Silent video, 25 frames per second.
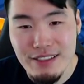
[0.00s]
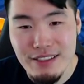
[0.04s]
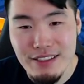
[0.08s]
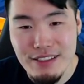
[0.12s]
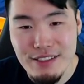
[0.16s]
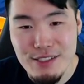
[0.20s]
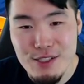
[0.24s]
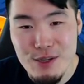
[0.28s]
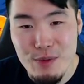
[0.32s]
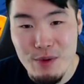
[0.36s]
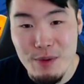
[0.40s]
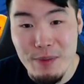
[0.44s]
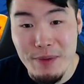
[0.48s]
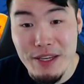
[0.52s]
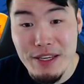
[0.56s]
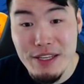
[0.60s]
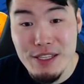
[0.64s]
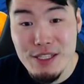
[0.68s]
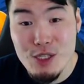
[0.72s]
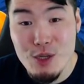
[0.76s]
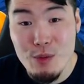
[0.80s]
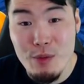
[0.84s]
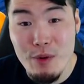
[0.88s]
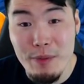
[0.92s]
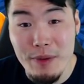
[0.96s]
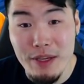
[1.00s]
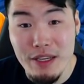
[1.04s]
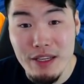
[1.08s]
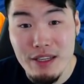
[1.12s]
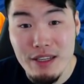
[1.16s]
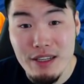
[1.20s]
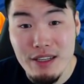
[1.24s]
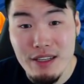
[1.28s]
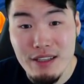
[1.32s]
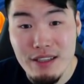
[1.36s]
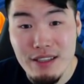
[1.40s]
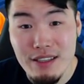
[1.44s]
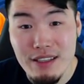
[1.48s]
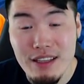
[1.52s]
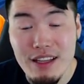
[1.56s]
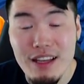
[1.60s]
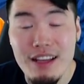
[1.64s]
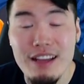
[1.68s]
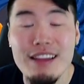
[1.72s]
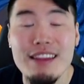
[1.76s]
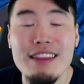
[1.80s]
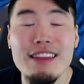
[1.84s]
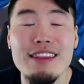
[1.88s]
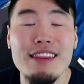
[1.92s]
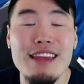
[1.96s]
Super me, super me.
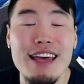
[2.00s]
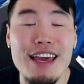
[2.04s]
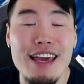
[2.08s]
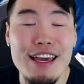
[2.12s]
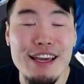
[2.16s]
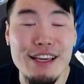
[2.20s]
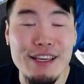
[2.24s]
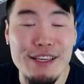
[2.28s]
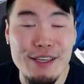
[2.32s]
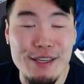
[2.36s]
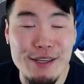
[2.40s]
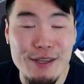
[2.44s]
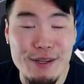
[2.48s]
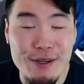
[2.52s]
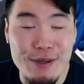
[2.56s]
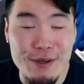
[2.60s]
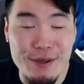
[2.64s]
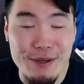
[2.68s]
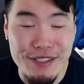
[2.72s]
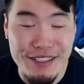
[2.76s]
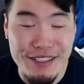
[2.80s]
Thank you.